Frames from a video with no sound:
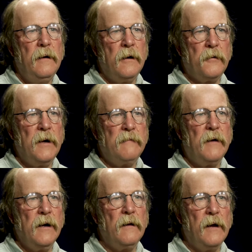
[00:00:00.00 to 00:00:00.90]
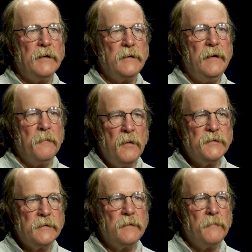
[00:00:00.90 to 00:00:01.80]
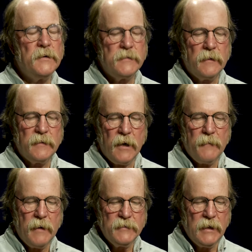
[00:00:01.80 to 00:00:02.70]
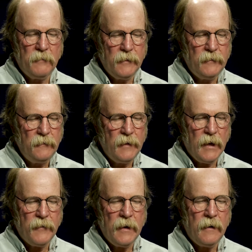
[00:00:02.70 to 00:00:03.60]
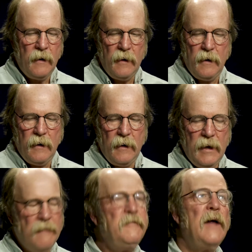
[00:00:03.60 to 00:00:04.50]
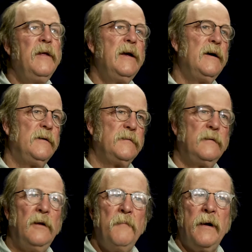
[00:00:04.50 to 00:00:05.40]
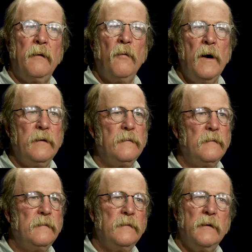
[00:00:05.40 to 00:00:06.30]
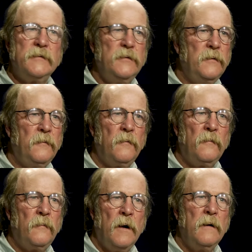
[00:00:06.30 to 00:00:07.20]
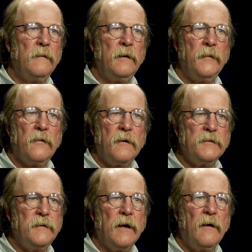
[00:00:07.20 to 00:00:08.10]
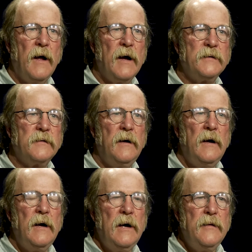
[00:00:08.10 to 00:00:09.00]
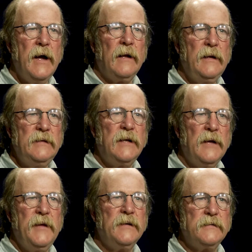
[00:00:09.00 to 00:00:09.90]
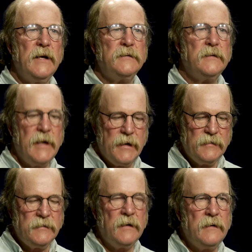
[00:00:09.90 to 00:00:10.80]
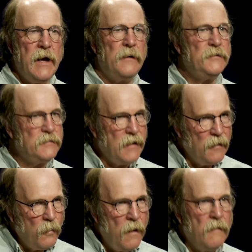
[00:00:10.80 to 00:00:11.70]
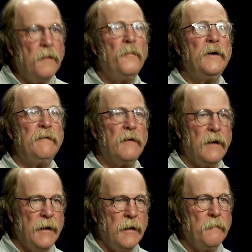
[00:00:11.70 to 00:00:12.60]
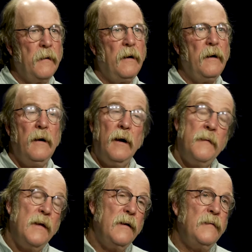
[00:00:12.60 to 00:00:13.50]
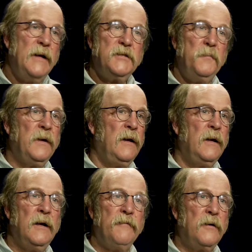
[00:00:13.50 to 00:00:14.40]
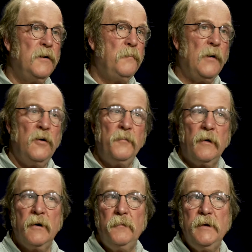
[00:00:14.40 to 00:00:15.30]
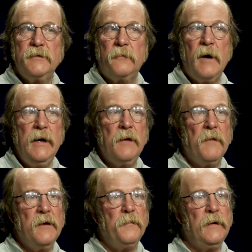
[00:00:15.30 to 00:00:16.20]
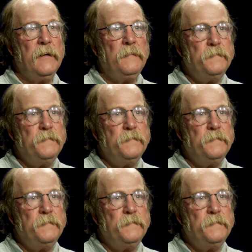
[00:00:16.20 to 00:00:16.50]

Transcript: in a creative writing class, and I think most of the time I was able to do that, then if nothing else, no matter what a student wrote in the course of that class, they at least had that sense that they could sit down and just kind of welcome whatever came. And that's the beginning of a good poem or a good piece of writing, in my opinion.